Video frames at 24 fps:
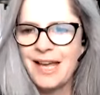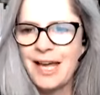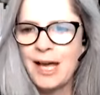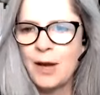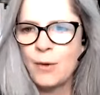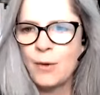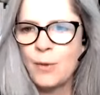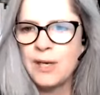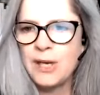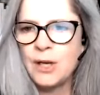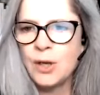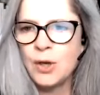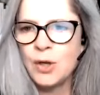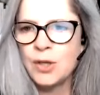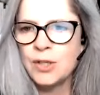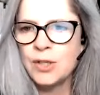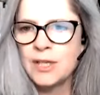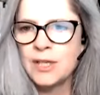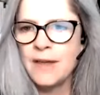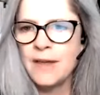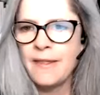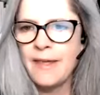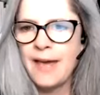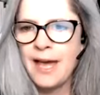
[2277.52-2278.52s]
learn
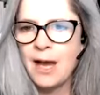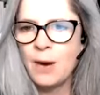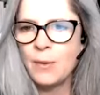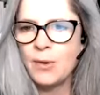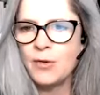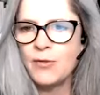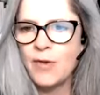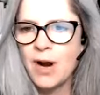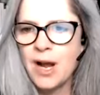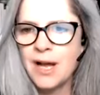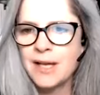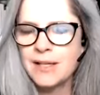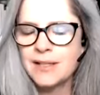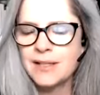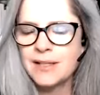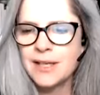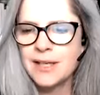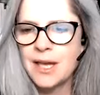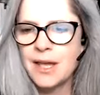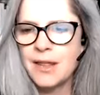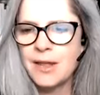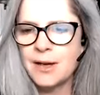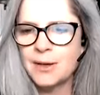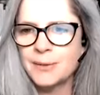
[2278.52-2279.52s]
together, how we rise
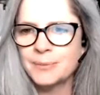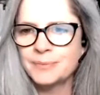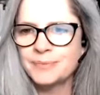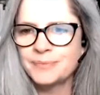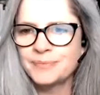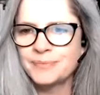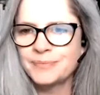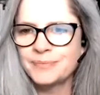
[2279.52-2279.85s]
together.